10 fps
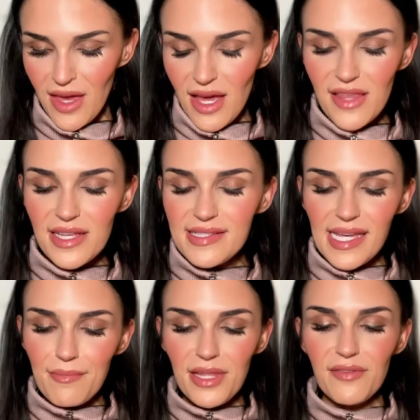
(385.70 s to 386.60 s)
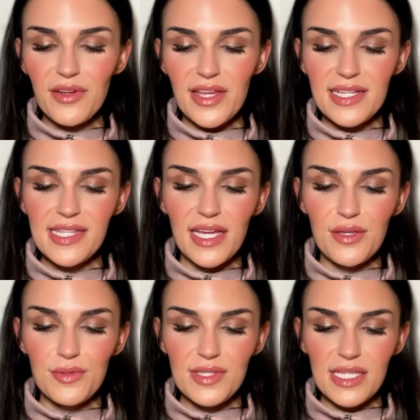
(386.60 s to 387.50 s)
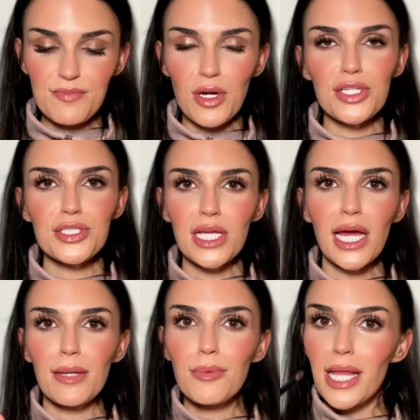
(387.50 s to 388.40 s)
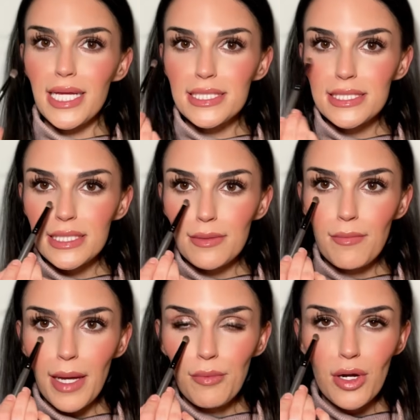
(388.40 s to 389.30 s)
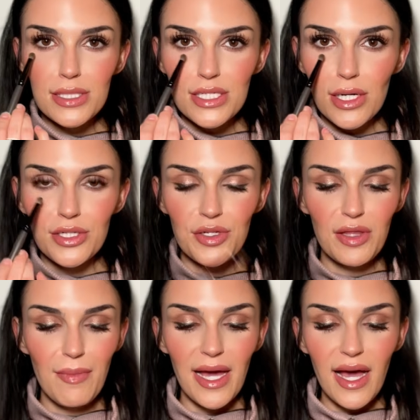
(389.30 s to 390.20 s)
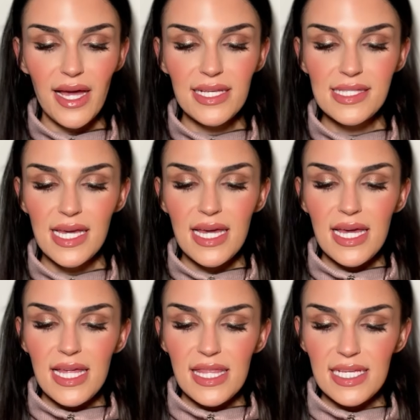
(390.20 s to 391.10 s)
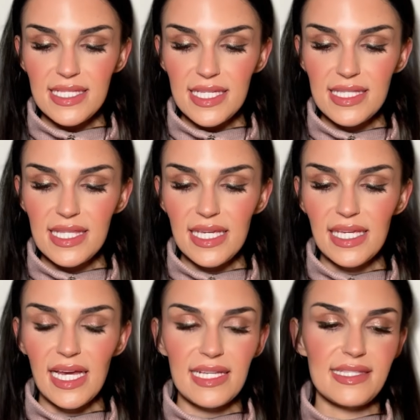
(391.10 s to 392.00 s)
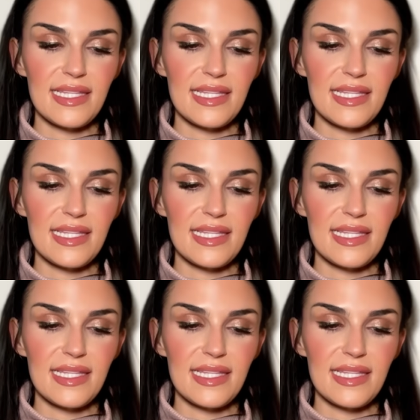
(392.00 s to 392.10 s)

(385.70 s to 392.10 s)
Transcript: And then same thing for this. I used this brush to kind of blend my bronzer underneath my eyes. This is the ES6,